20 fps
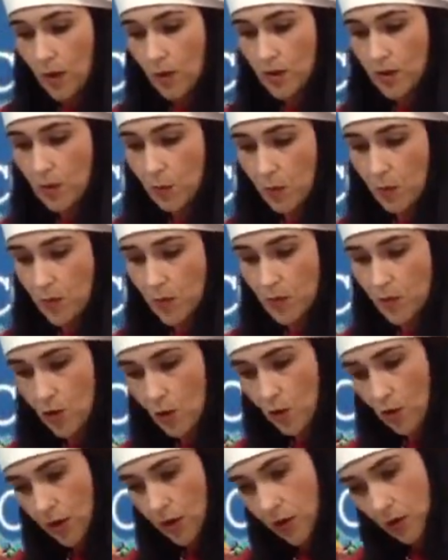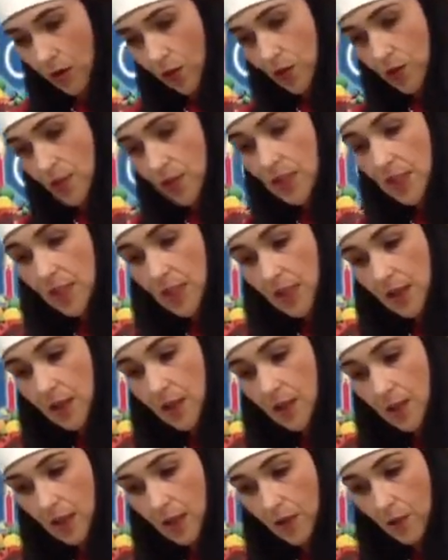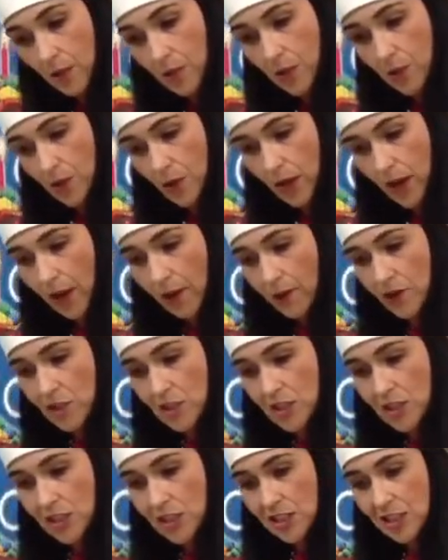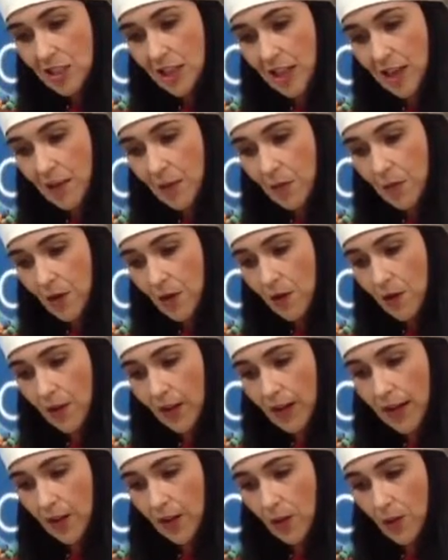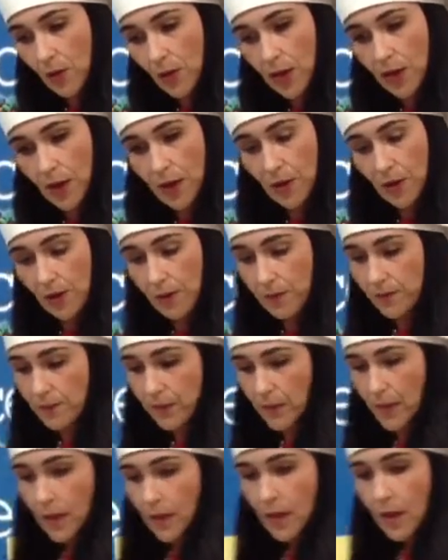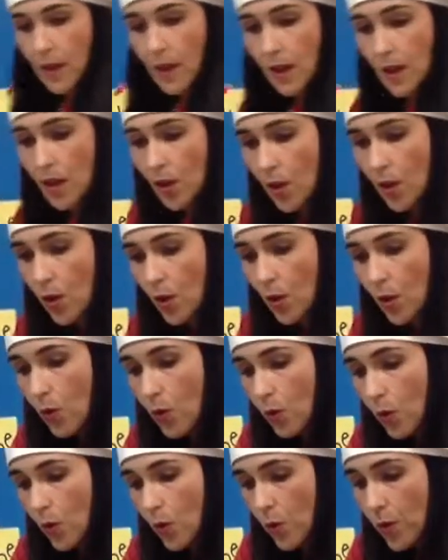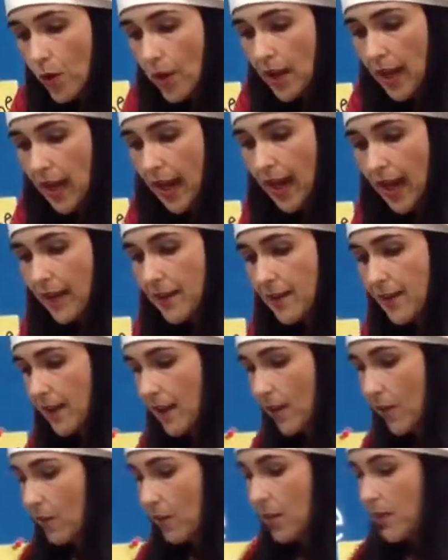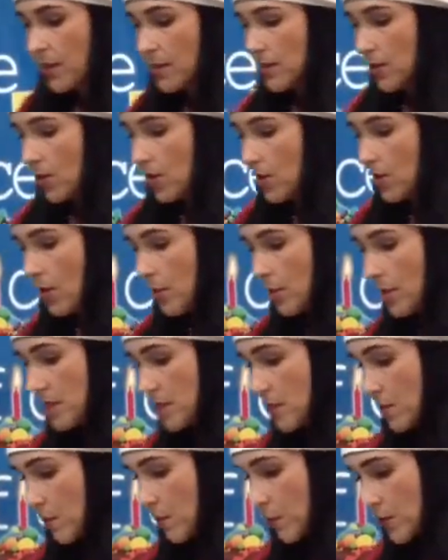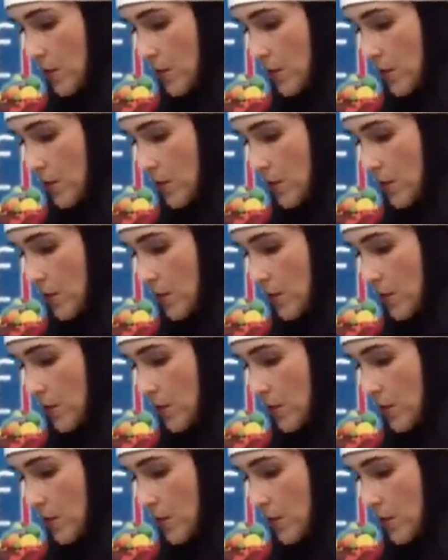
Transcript: it's supposed to go. And if you see, we do have just a slight bit of an angle right here. What we're going to add now is our yummy simple